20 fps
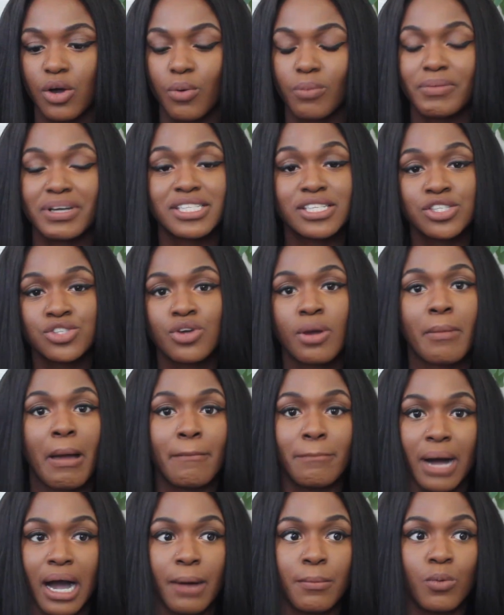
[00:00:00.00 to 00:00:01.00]
My sister and
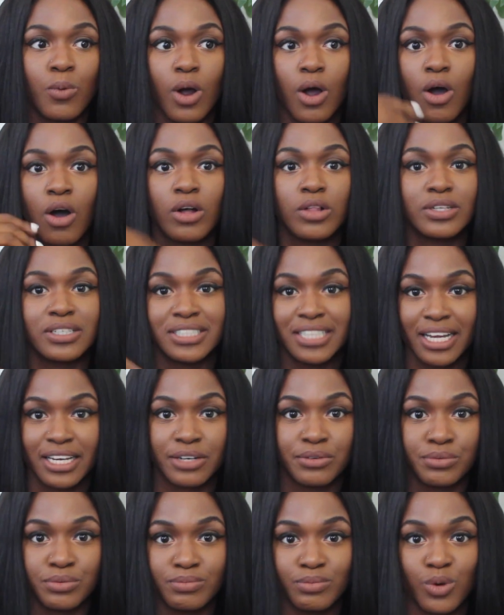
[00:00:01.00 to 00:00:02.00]
my mom were all in
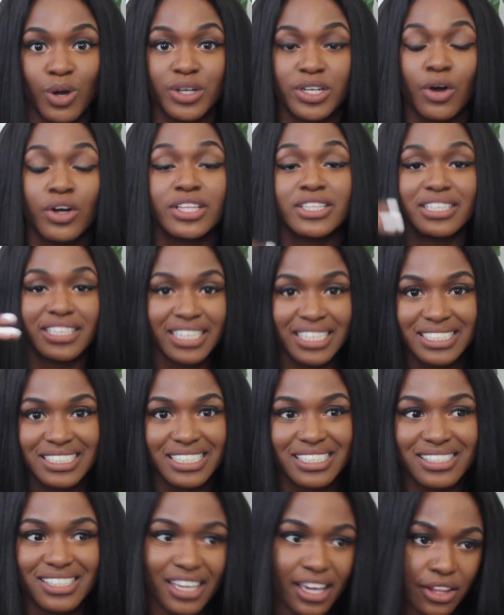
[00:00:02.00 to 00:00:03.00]
the
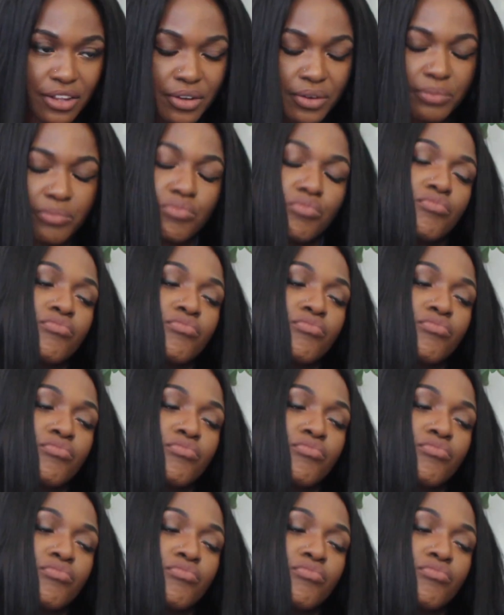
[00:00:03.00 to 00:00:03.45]
kitchen together.